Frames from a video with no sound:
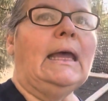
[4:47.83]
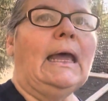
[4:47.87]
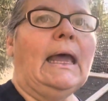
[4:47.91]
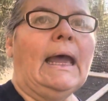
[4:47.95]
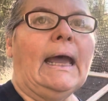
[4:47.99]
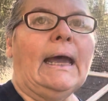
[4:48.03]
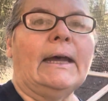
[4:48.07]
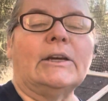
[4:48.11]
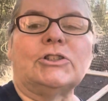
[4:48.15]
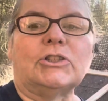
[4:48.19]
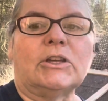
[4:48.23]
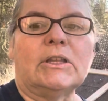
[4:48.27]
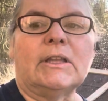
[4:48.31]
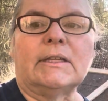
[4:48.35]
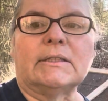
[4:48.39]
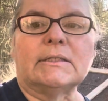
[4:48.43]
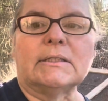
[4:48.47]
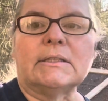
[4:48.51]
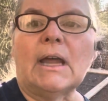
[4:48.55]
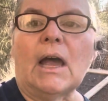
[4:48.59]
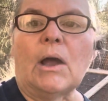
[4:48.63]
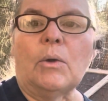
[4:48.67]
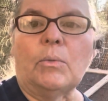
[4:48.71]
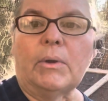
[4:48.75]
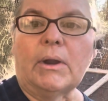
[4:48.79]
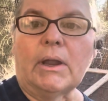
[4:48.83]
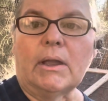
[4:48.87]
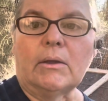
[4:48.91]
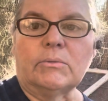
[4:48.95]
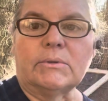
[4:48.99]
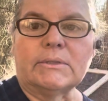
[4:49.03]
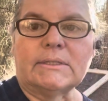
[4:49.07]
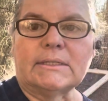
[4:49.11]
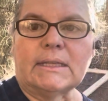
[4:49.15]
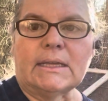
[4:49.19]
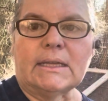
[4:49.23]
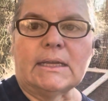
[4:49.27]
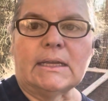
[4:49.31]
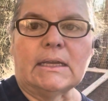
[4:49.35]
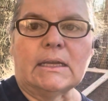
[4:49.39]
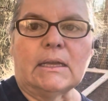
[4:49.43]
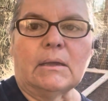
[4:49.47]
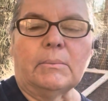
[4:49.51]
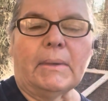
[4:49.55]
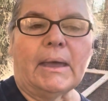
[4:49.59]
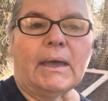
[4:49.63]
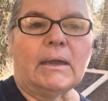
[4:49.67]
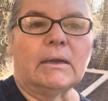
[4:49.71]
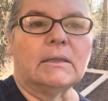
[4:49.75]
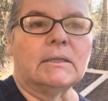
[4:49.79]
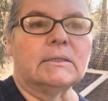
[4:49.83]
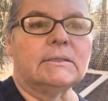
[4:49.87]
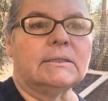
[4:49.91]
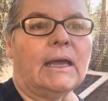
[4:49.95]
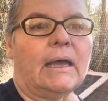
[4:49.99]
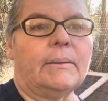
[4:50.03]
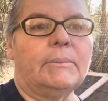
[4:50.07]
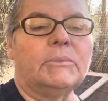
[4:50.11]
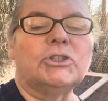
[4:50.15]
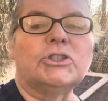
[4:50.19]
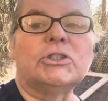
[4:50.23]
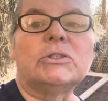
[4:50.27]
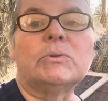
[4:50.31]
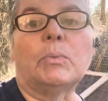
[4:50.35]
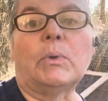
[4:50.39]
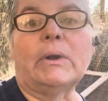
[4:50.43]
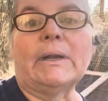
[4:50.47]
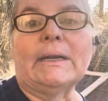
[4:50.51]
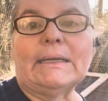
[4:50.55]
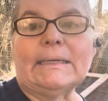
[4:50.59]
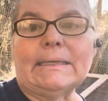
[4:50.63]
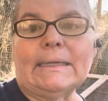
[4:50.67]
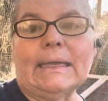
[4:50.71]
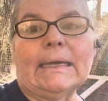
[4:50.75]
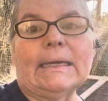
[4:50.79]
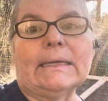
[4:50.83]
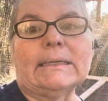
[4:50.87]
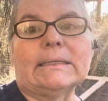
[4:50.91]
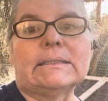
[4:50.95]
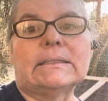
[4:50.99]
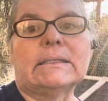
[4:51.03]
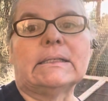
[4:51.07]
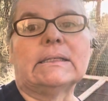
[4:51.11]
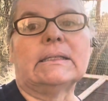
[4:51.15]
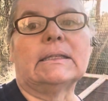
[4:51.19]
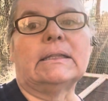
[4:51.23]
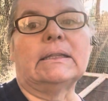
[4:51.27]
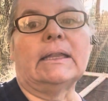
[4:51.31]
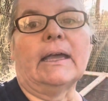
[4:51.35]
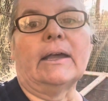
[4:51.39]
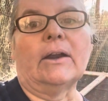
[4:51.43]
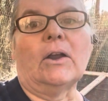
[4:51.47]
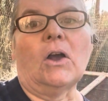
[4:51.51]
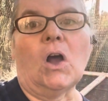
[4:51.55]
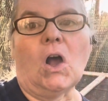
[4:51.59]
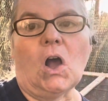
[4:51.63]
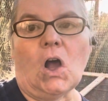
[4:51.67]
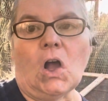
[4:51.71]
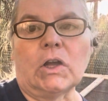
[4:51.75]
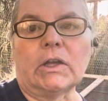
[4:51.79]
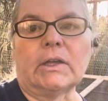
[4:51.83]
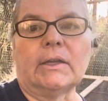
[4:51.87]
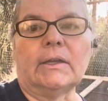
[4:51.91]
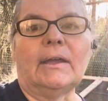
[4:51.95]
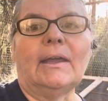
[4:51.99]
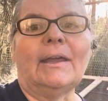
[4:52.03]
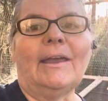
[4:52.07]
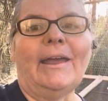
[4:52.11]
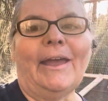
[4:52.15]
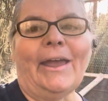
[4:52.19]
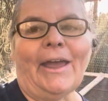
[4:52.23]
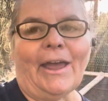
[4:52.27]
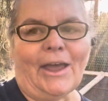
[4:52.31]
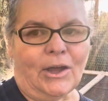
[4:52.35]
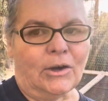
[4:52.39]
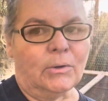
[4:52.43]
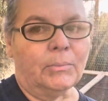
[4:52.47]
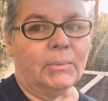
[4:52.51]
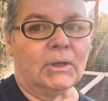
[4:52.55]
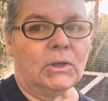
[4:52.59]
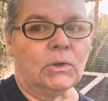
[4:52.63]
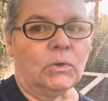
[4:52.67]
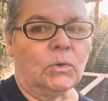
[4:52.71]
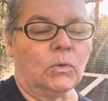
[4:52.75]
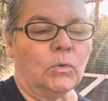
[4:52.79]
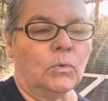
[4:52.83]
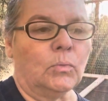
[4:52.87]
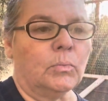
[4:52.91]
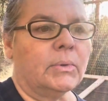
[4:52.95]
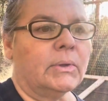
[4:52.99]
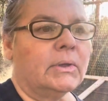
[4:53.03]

Actually, that's not what I was thinking about at the time. I just wanted to get that hawk out of my coop.